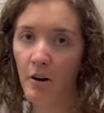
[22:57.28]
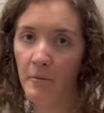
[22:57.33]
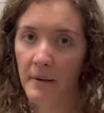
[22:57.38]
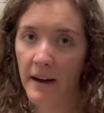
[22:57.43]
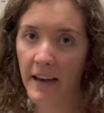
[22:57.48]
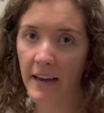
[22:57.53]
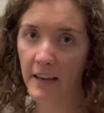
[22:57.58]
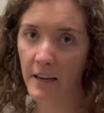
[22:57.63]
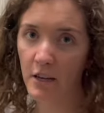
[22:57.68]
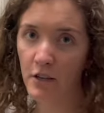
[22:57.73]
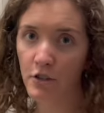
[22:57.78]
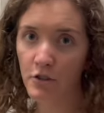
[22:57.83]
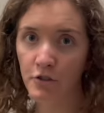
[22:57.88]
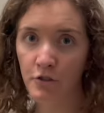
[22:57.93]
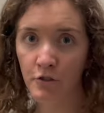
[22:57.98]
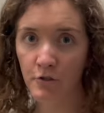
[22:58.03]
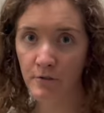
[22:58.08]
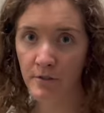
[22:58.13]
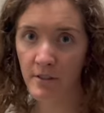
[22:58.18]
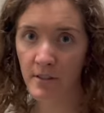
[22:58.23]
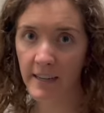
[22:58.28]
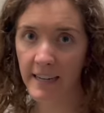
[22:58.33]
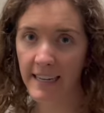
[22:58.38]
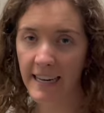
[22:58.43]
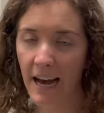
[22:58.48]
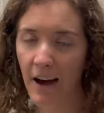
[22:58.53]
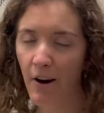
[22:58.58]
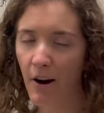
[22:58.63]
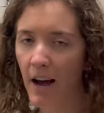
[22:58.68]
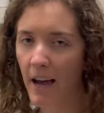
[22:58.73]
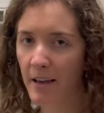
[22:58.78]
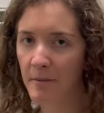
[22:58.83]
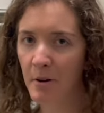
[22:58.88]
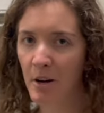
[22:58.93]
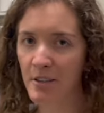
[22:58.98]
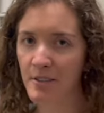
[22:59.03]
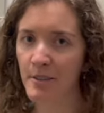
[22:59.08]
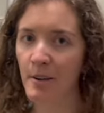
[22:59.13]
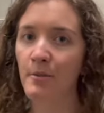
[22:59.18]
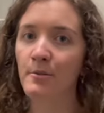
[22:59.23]
my shoes cleaned out. I am
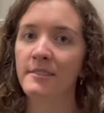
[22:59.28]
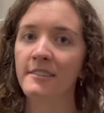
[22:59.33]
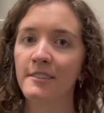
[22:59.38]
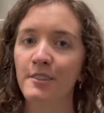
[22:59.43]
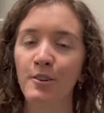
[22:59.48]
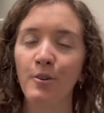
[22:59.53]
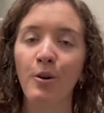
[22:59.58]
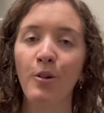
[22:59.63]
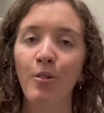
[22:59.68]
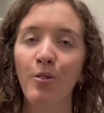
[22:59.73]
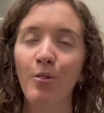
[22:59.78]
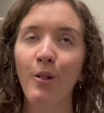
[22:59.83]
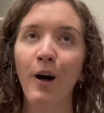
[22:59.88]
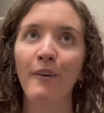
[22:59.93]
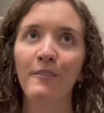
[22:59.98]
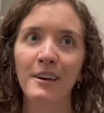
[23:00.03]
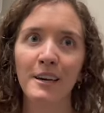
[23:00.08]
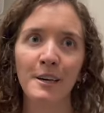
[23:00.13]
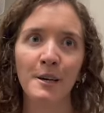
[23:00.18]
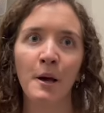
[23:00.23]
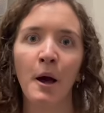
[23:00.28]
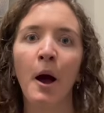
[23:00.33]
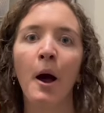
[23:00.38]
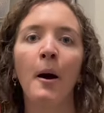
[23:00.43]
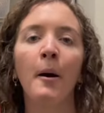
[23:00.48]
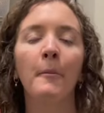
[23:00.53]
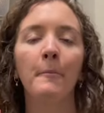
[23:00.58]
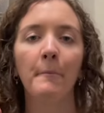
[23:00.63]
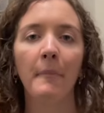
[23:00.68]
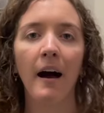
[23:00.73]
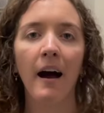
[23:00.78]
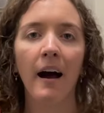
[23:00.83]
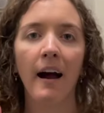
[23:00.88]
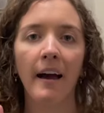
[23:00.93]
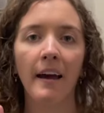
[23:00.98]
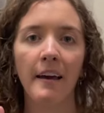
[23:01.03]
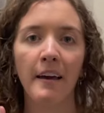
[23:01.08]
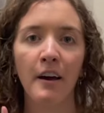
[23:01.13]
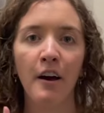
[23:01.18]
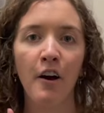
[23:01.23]
also still loving
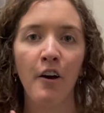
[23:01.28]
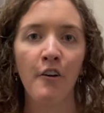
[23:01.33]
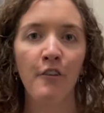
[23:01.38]
my